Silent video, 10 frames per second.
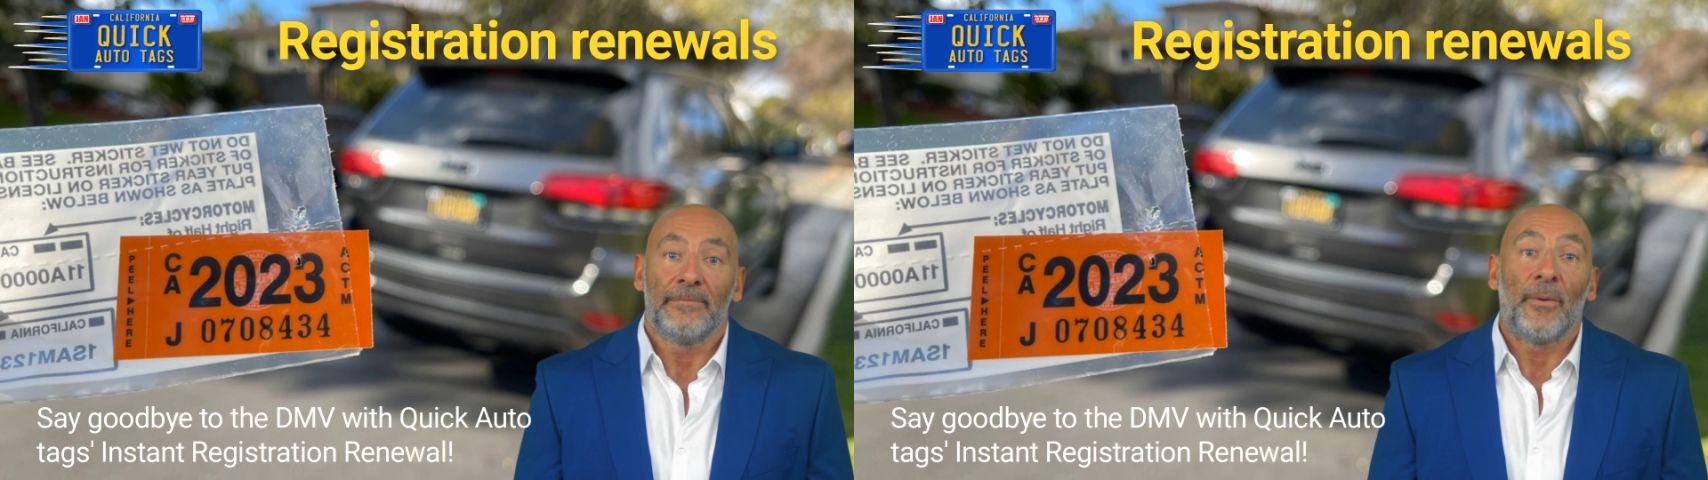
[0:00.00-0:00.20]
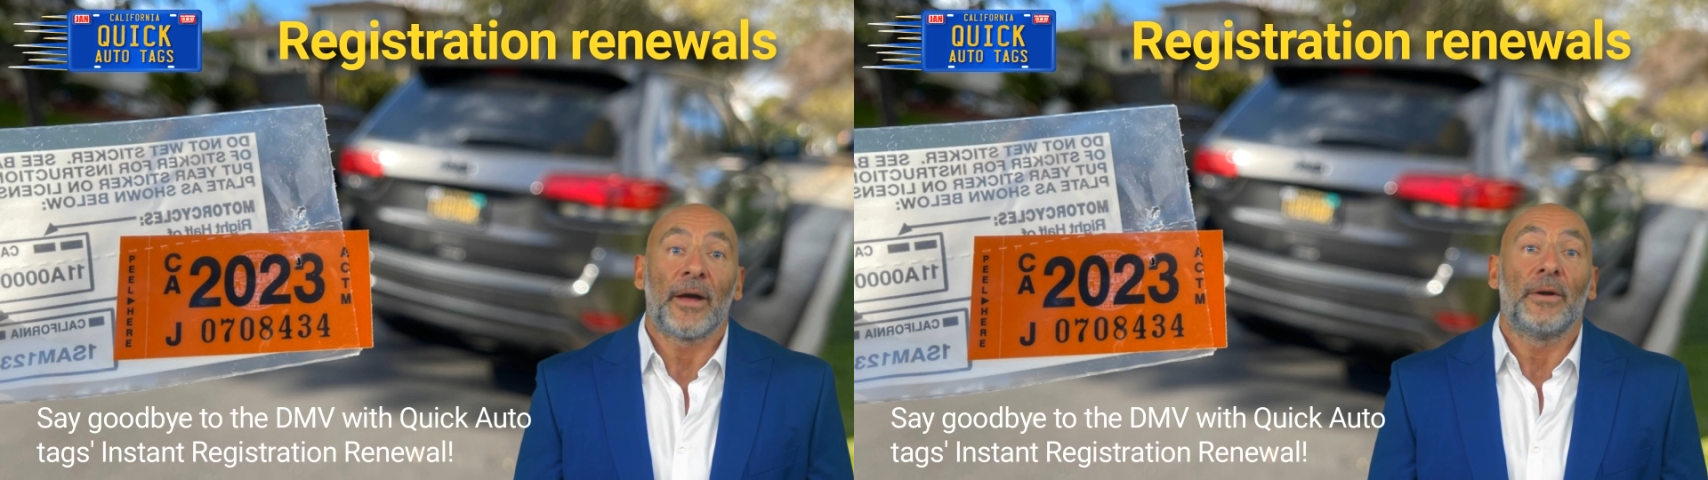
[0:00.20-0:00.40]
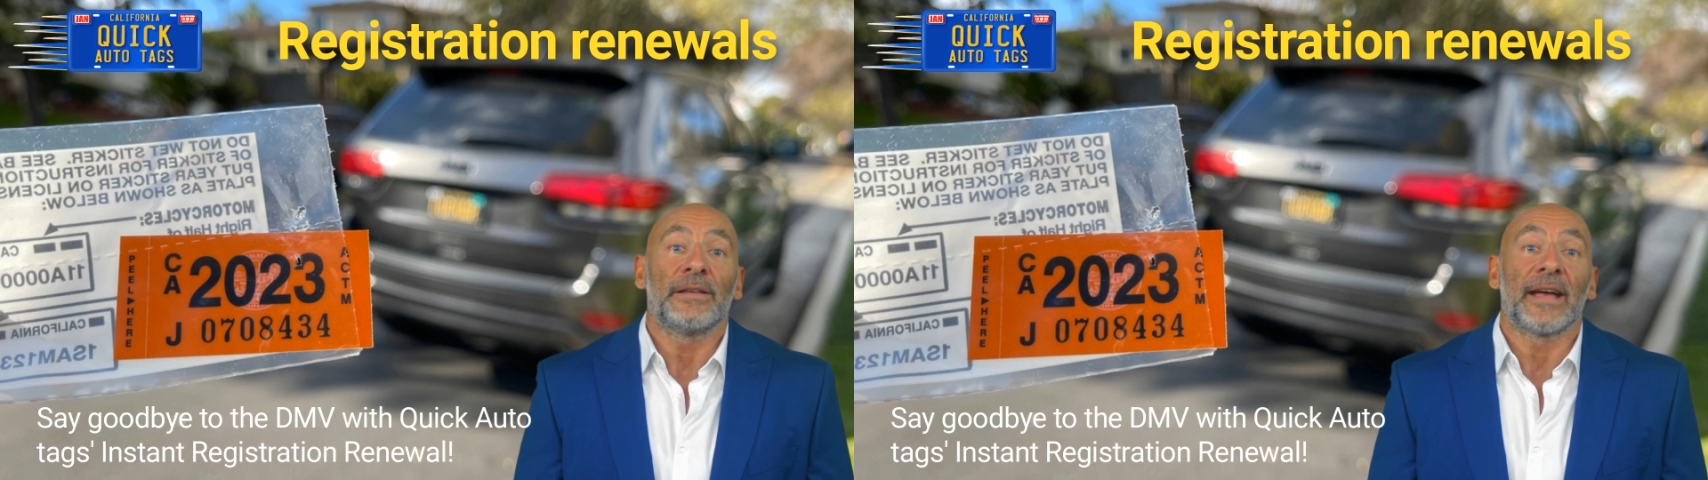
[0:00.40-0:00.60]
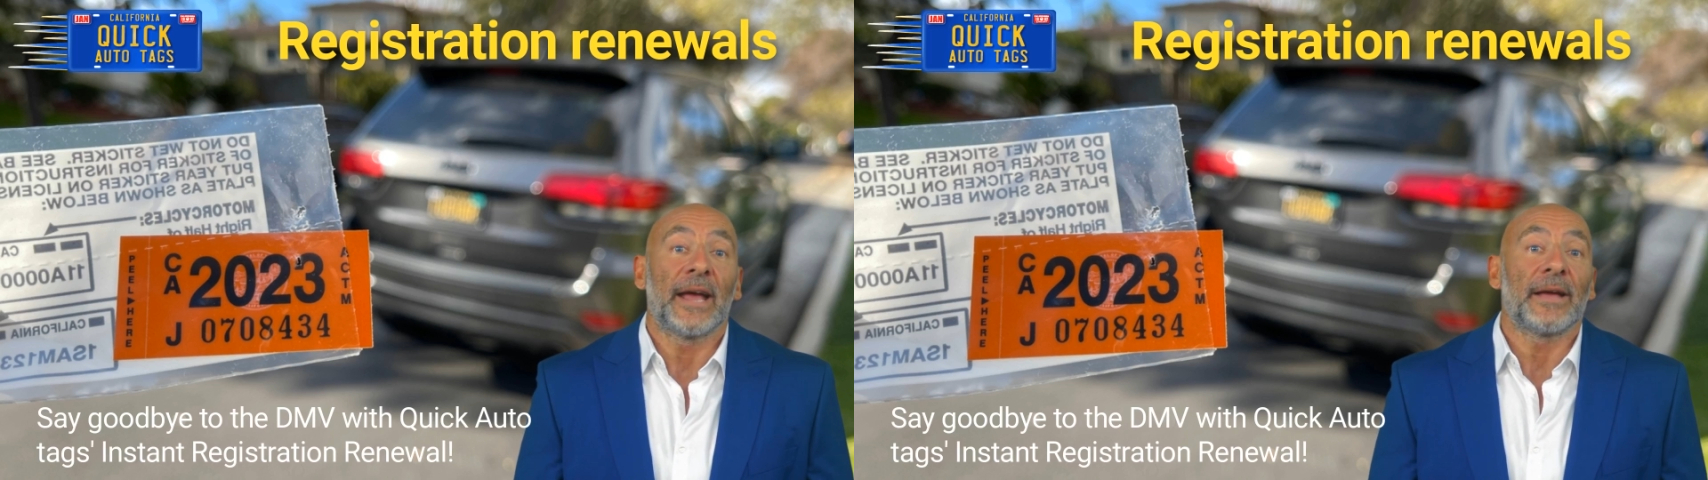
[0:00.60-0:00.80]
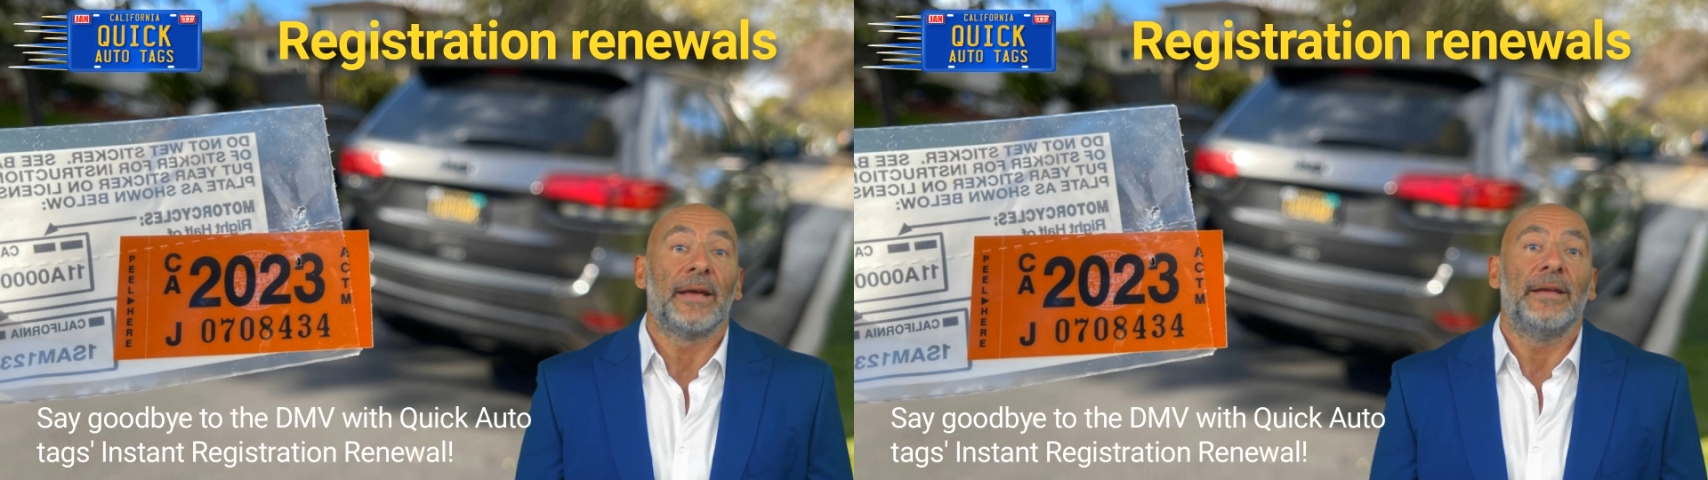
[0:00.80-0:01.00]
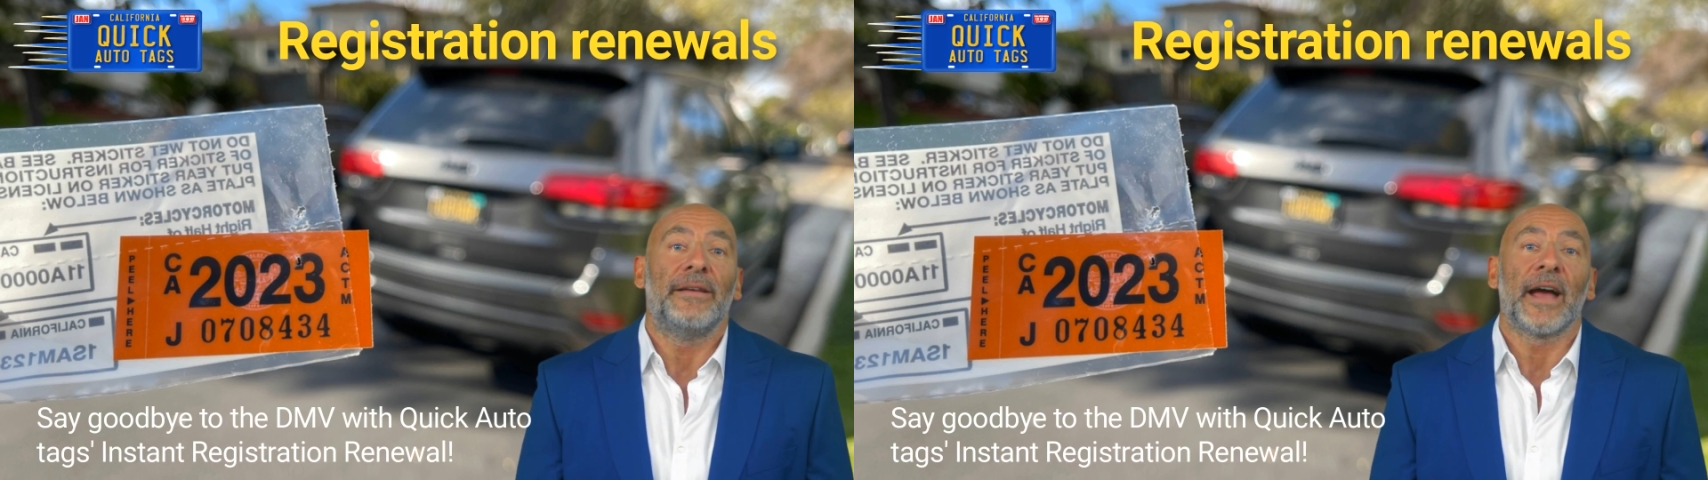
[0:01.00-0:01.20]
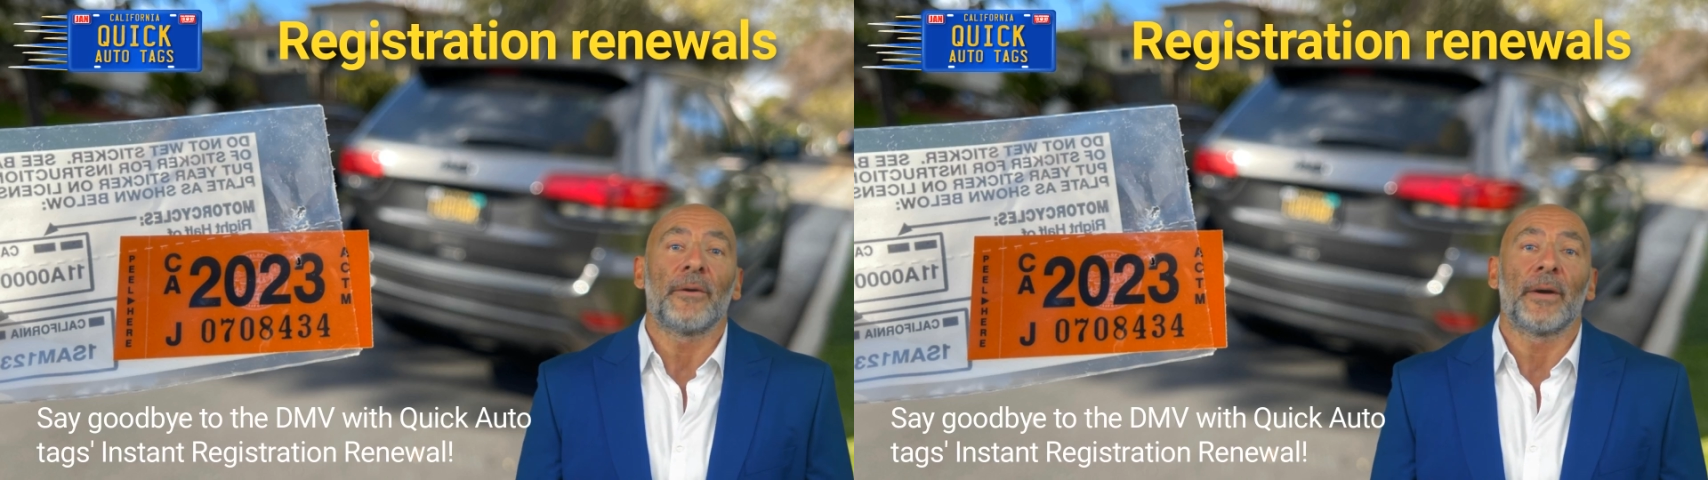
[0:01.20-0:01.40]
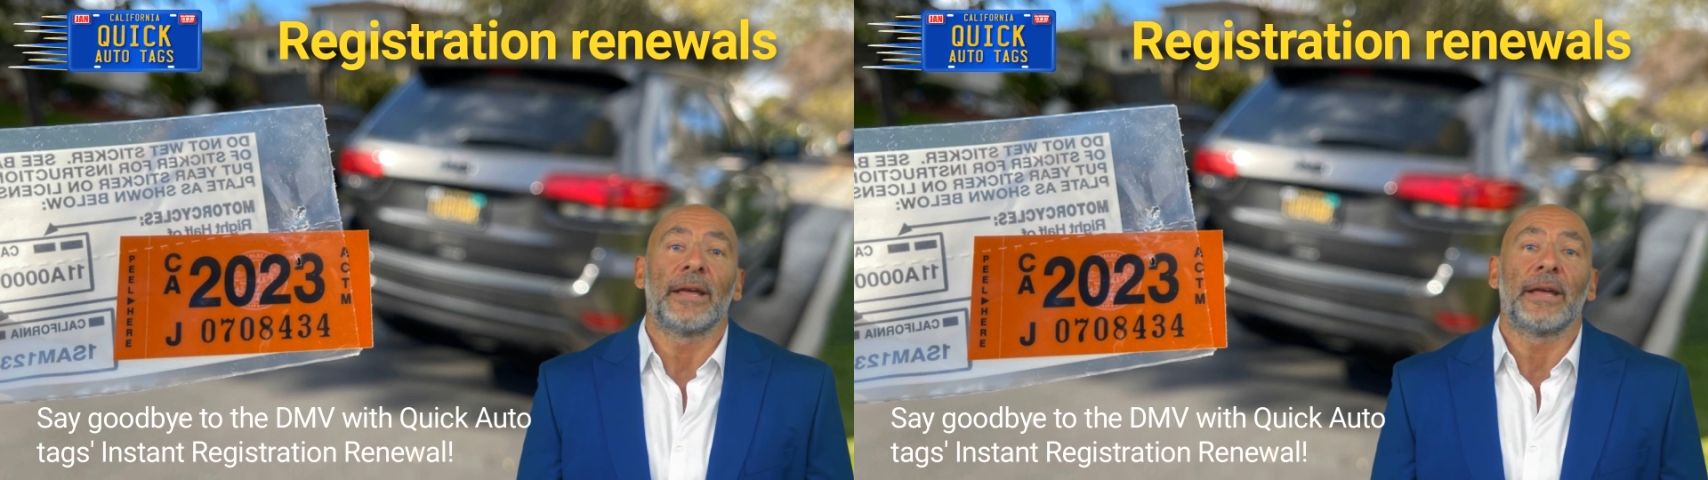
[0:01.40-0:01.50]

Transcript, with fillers: We are a tag and title